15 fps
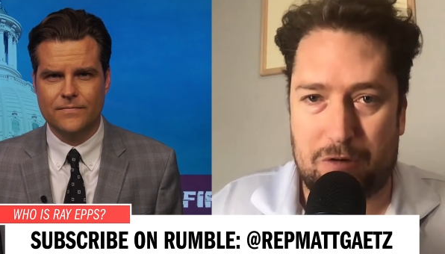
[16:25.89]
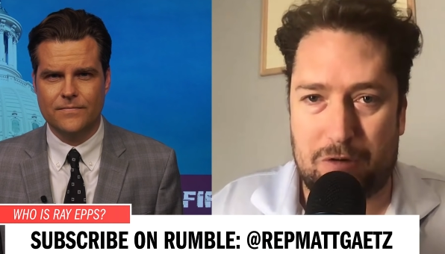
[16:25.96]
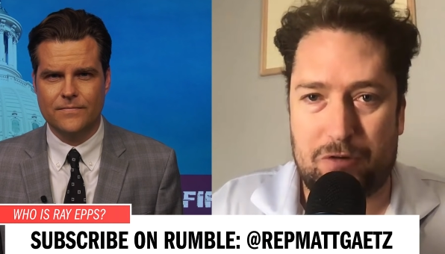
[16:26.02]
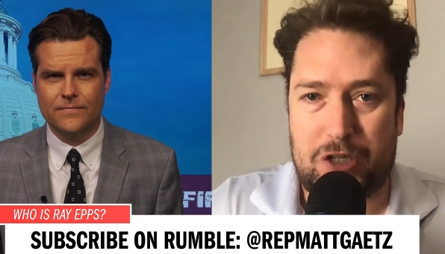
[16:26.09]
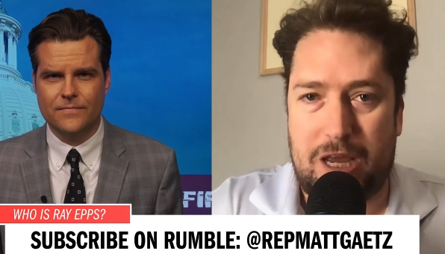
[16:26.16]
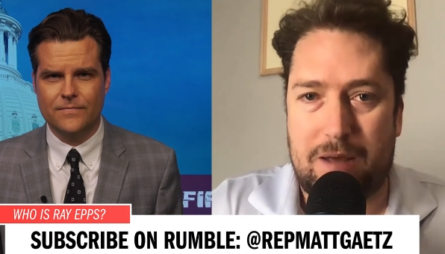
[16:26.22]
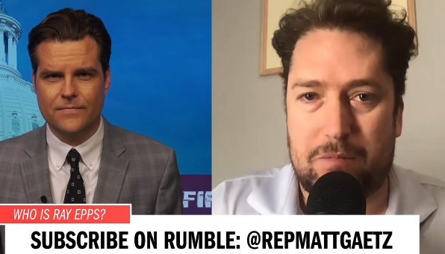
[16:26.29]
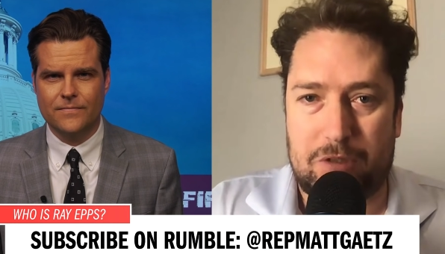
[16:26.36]
Speaker 1: you
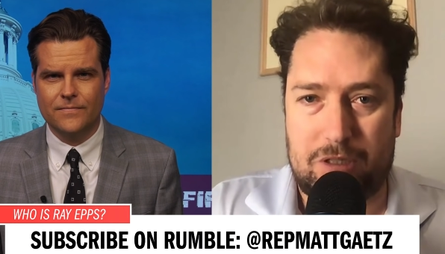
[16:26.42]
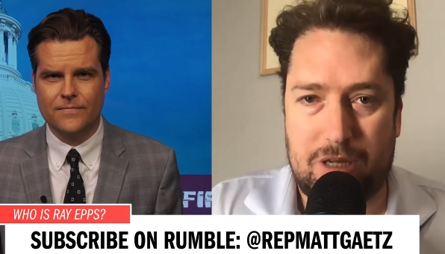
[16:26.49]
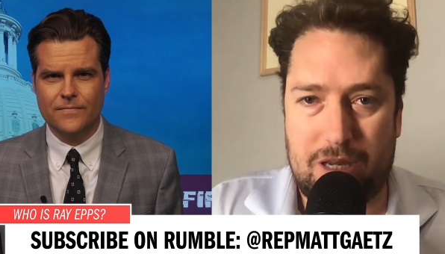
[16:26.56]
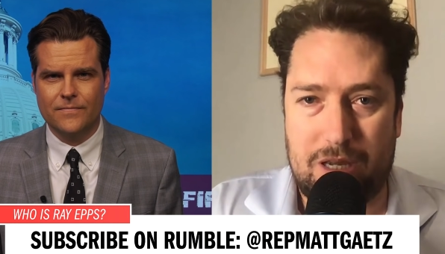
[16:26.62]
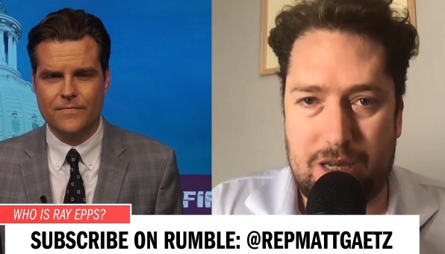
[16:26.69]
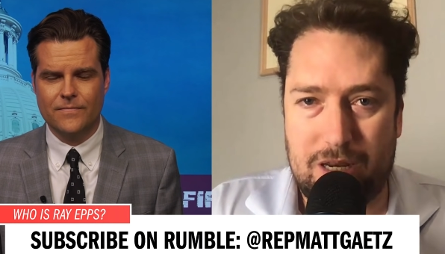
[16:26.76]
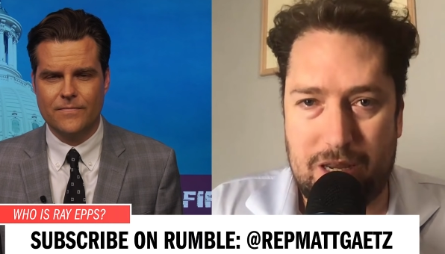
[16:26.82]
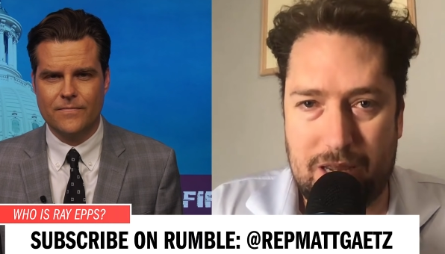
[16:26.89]
know,
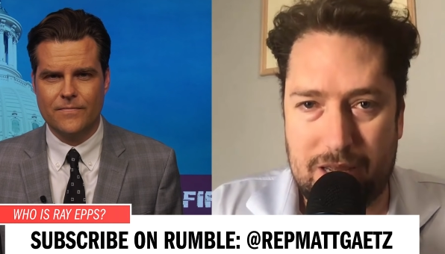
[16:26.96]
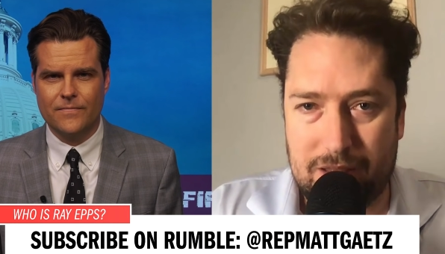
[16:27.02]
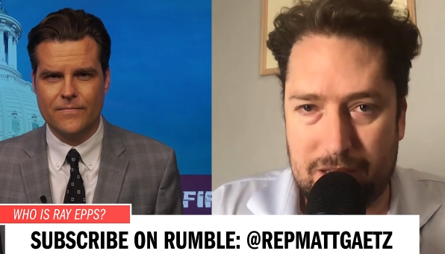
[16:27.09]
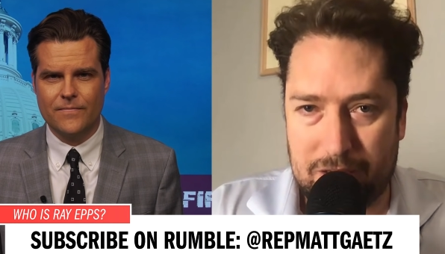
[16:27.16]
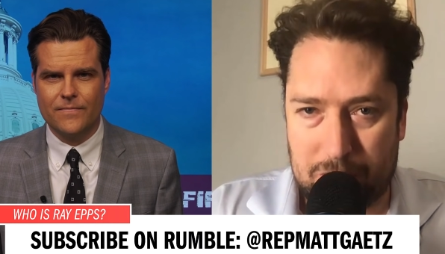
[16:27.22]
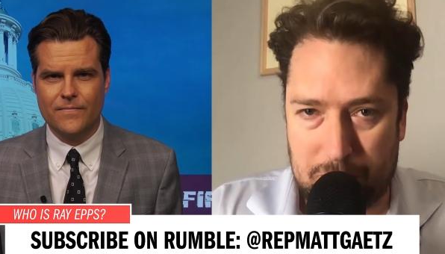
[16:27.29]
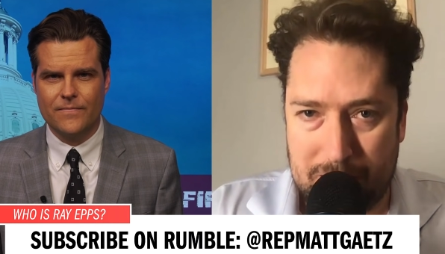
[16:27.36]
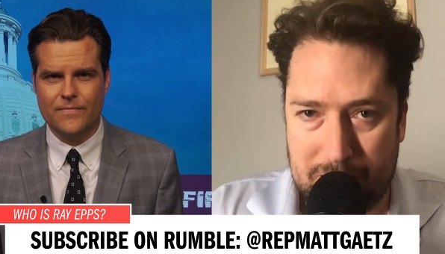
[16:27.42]
gems in
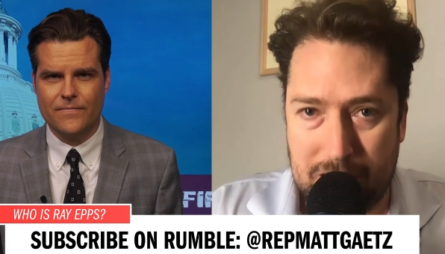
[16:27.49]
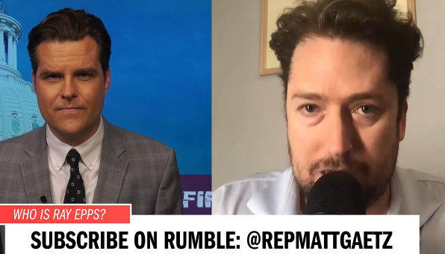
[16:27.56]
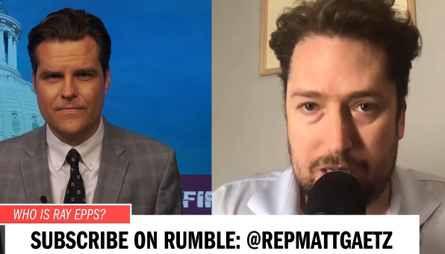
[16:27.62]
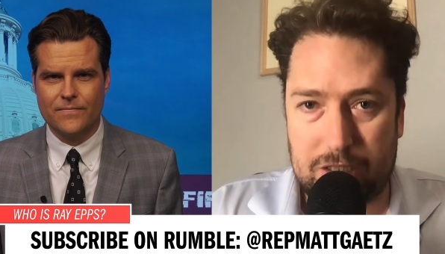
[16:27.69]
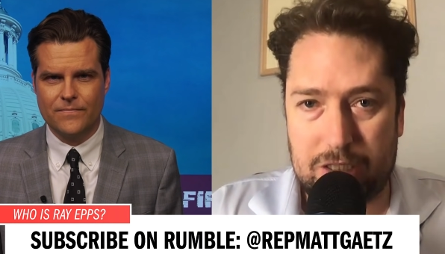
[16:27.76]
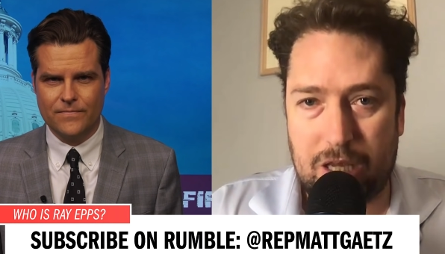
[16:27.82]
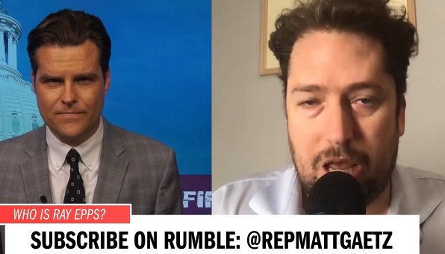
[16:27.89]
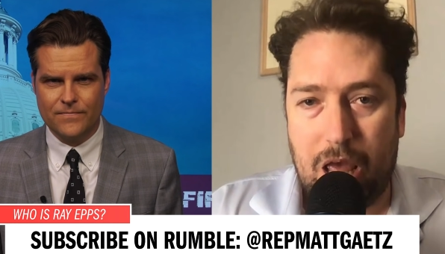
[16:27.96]
this
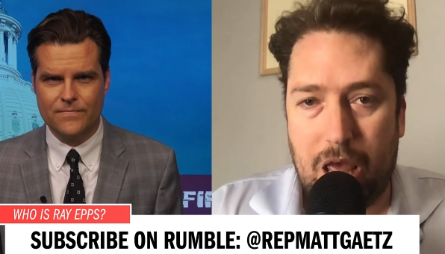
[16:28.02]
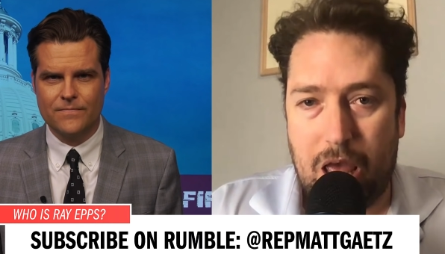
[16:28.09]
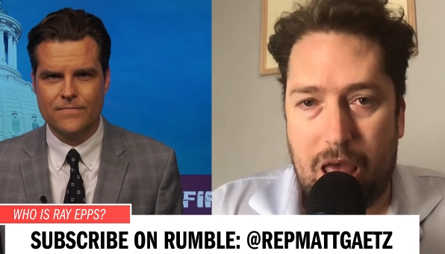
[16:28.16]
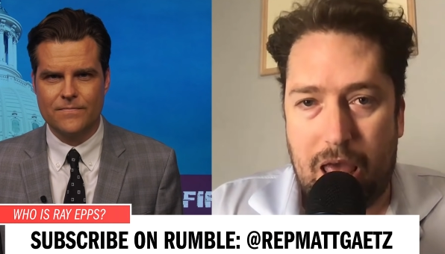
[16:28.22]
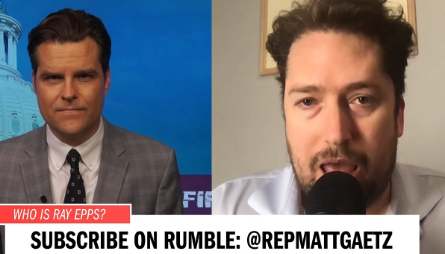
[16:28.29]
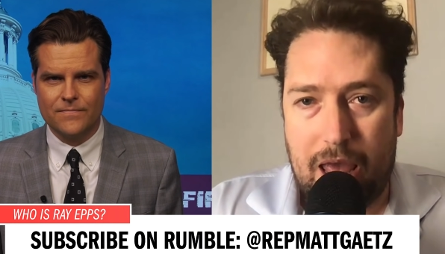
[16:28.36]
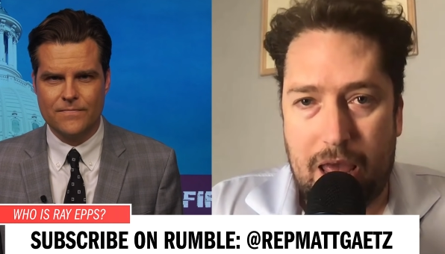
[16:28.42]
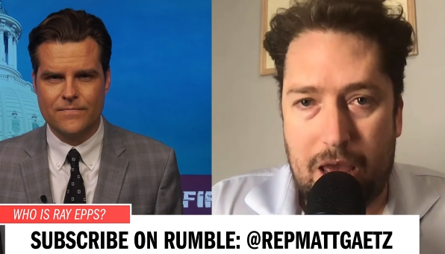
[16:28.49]
piece.
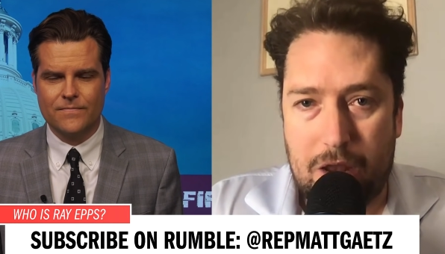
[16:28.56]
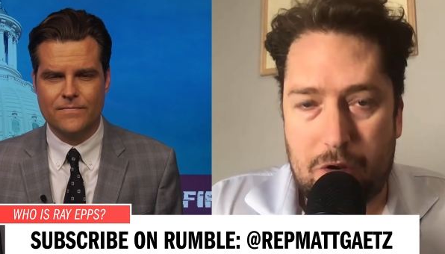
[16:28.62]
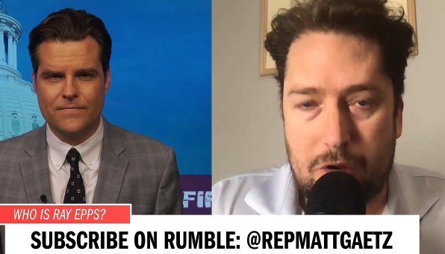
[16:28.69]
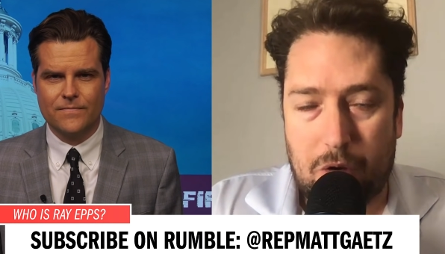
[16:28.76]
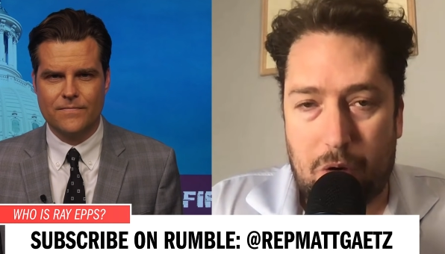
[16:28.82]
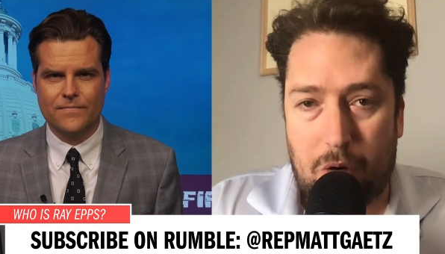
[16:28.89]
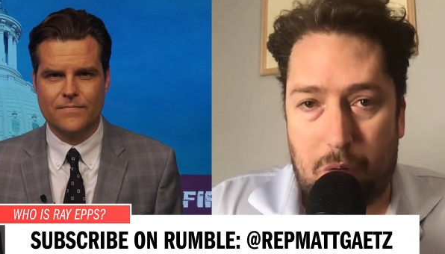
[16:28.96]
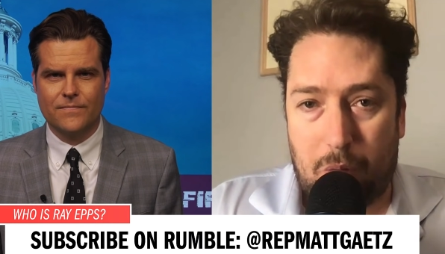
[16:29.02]

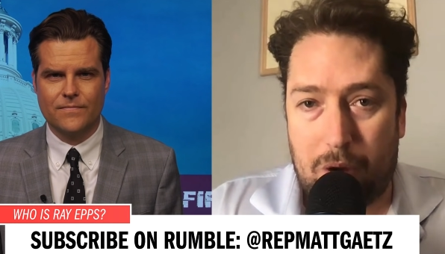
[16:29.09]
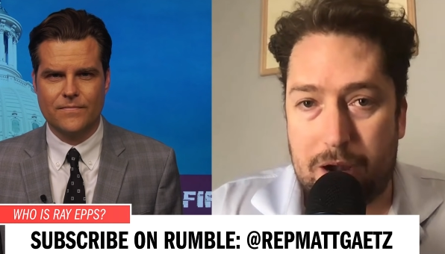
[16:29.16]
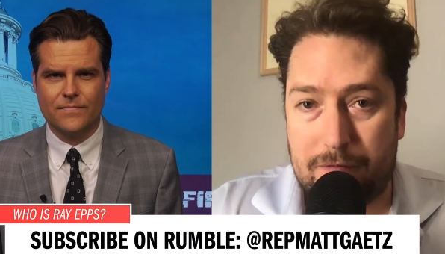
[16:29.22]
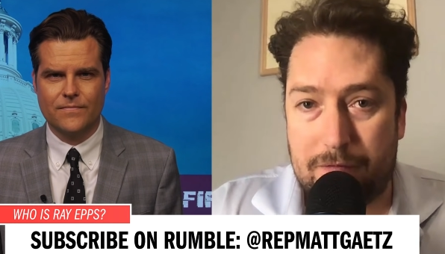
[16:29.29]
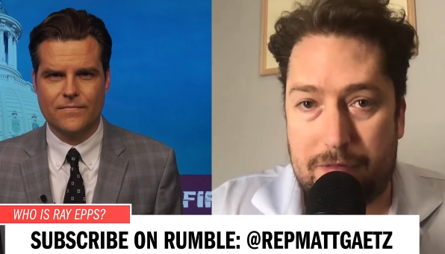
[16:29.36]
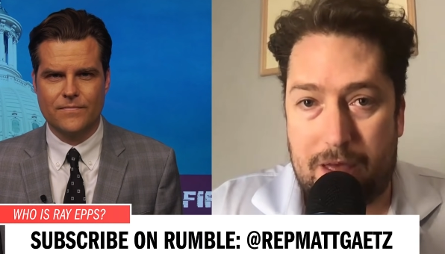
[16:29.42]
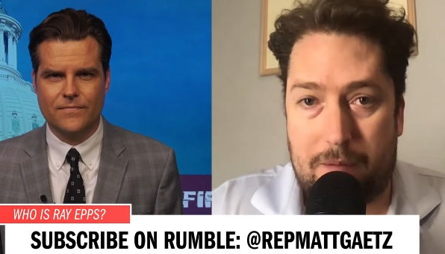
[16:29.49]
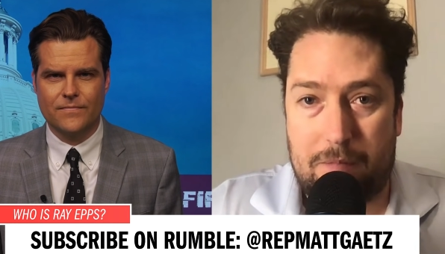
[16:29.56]
And
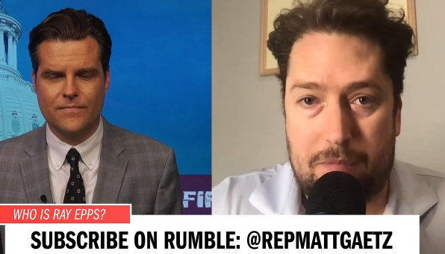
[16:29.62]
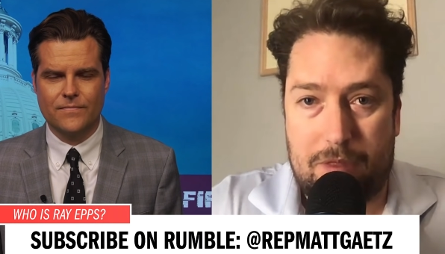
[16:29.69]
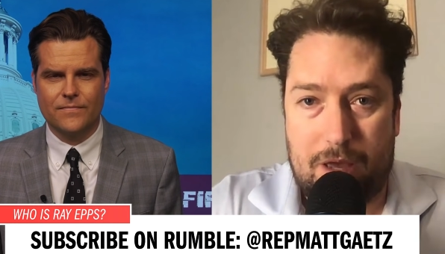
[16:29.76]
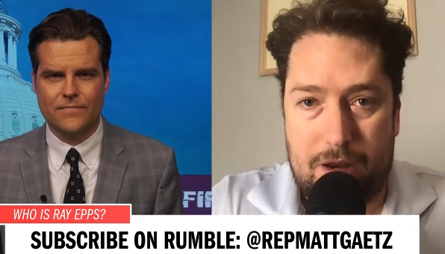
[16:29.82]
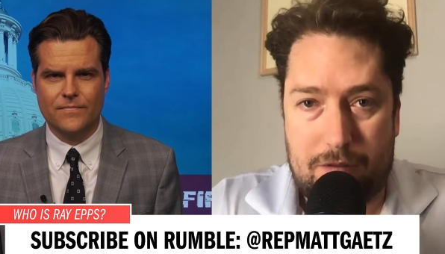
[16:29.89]
one of them